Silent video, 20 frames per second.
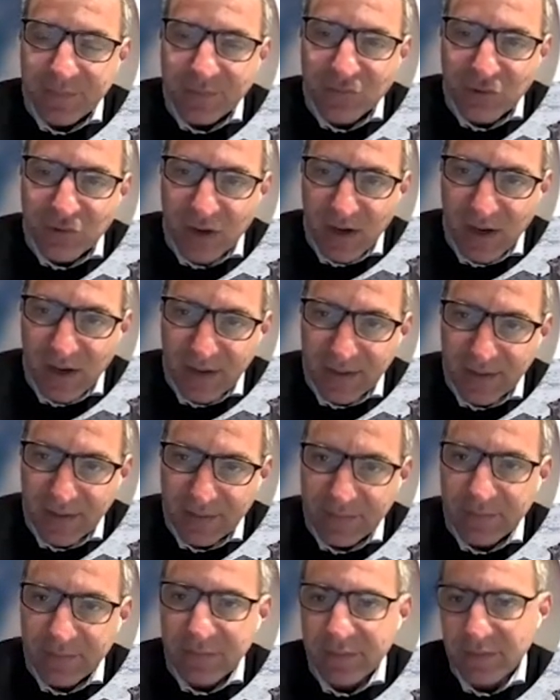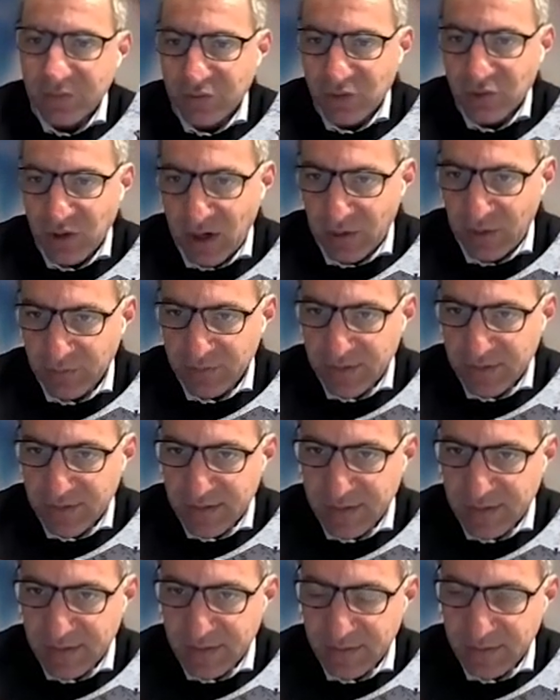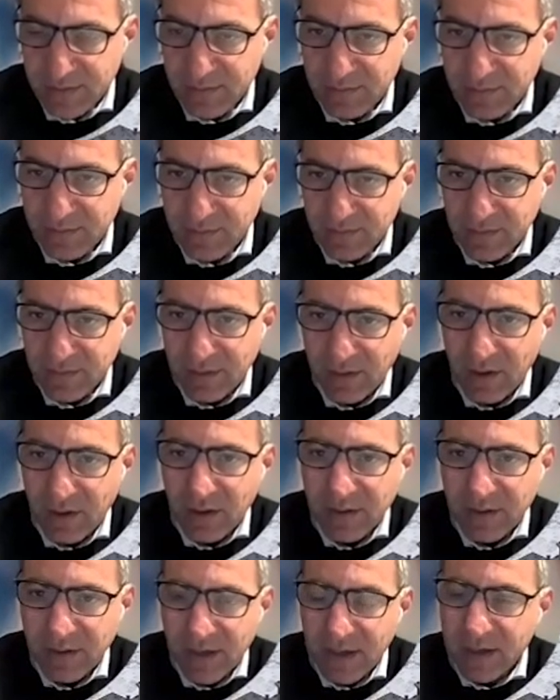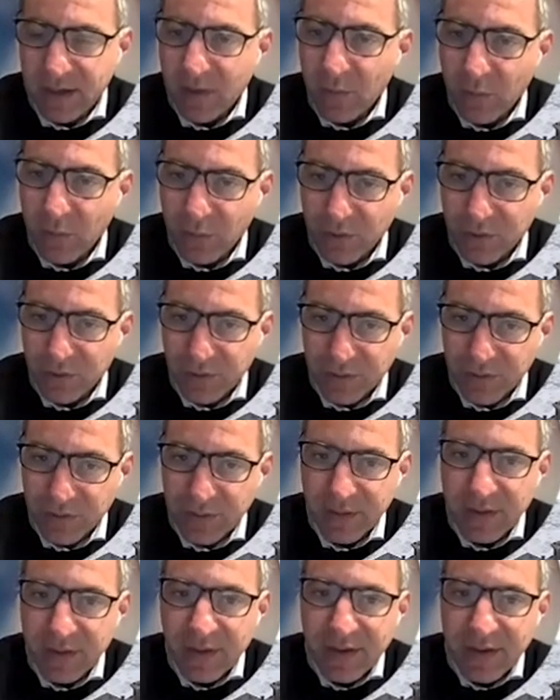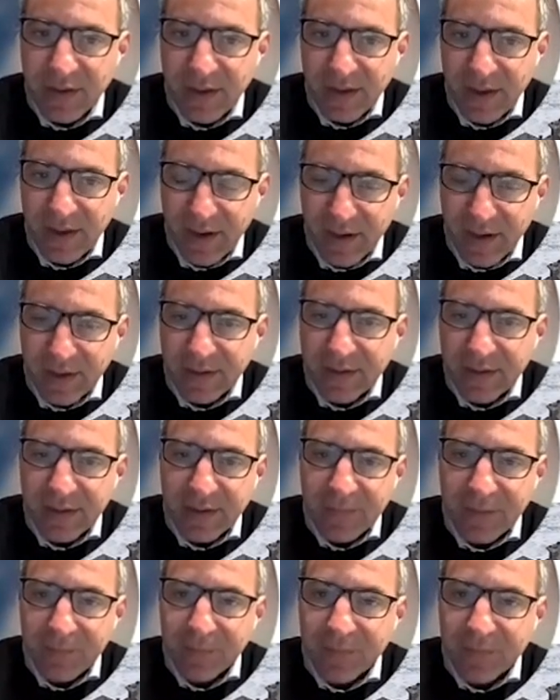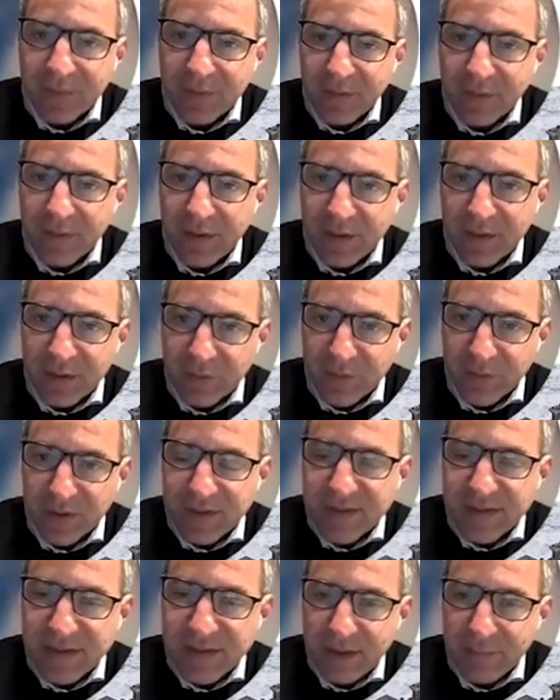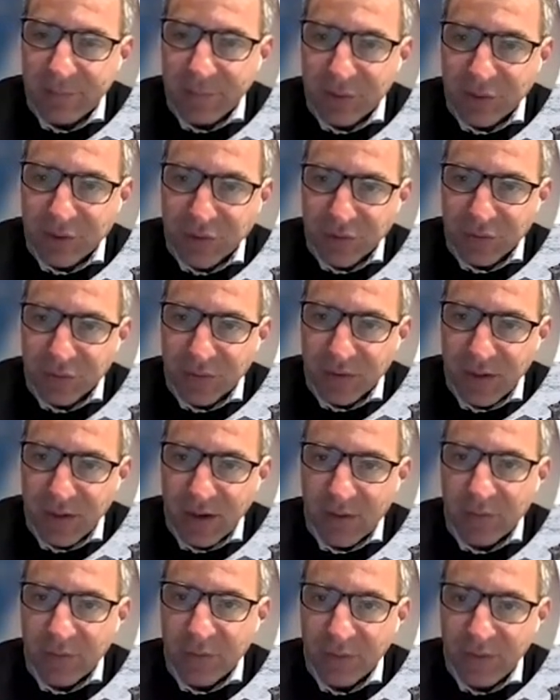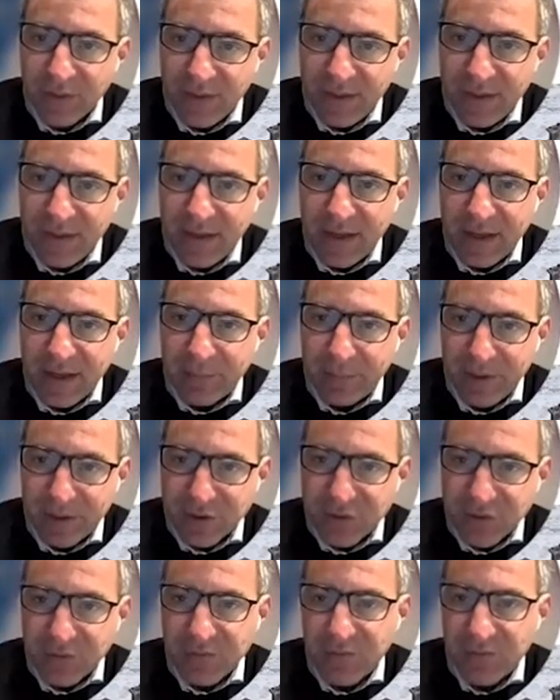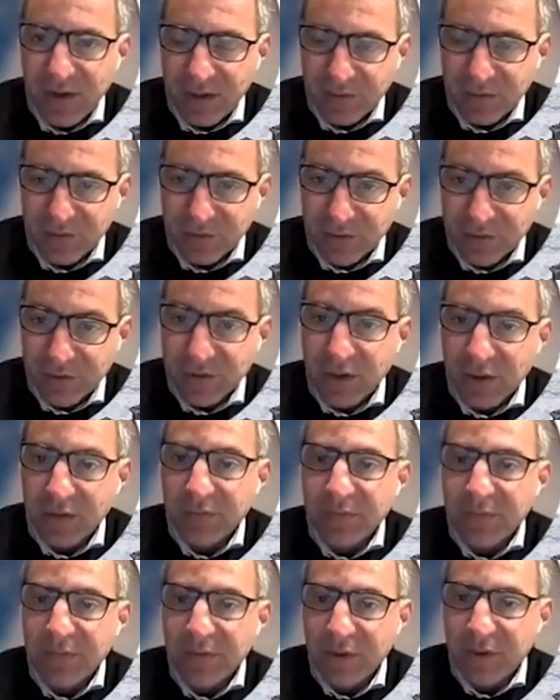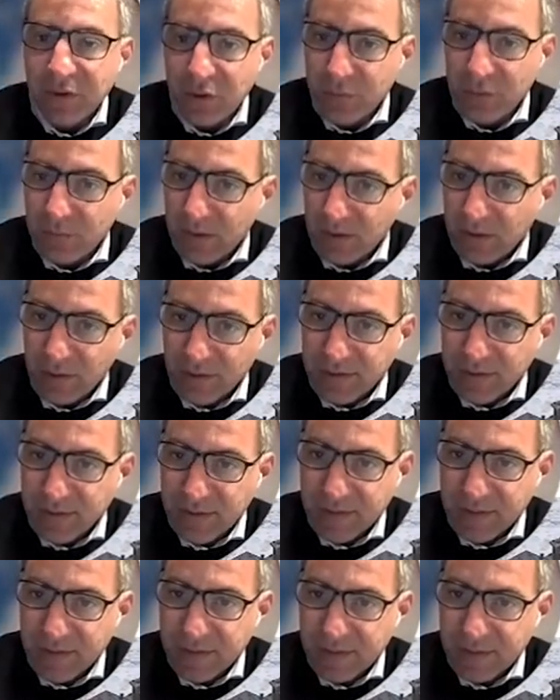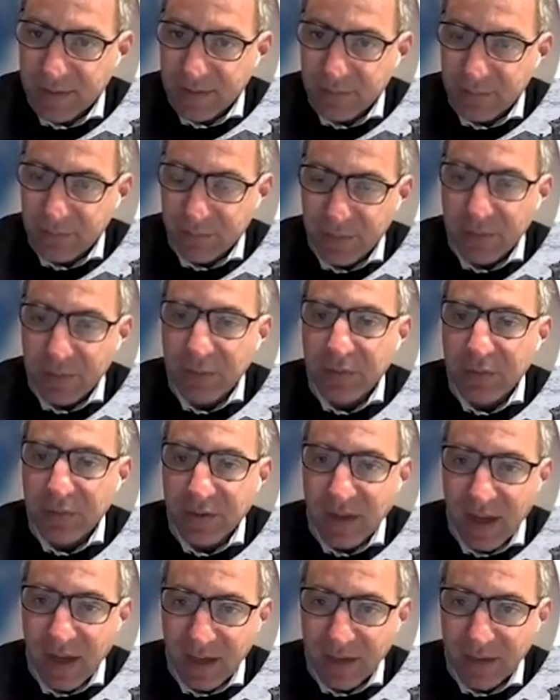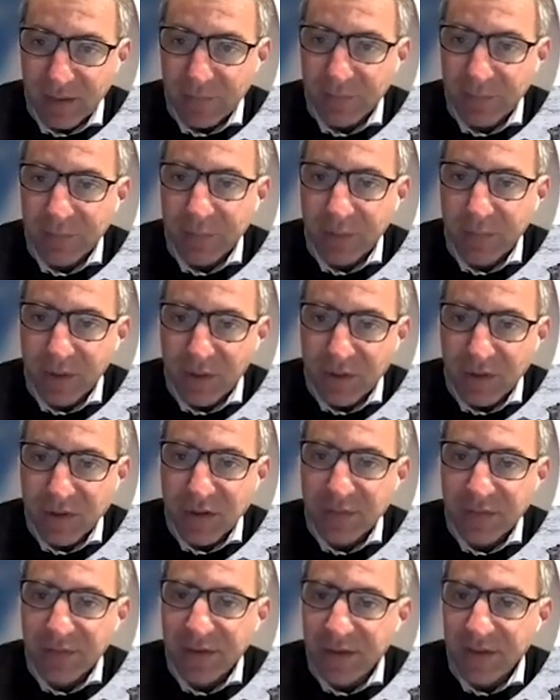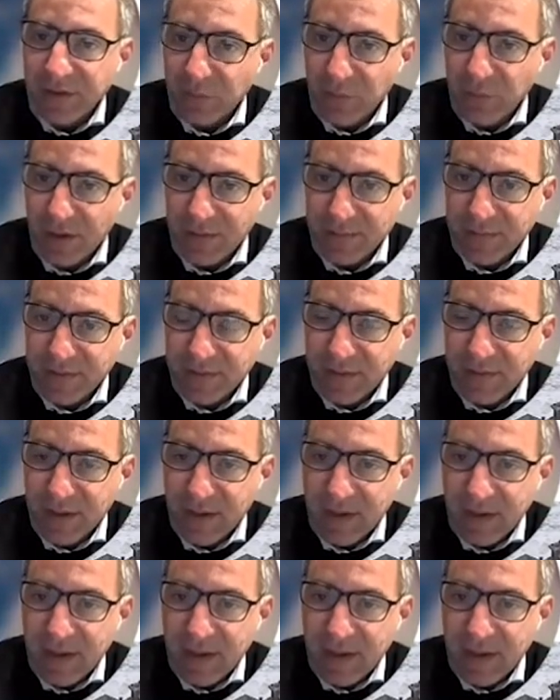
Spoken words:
dry droughts, lack of water, and increased temperature are really a major factors of human losses. People die because of heat waves,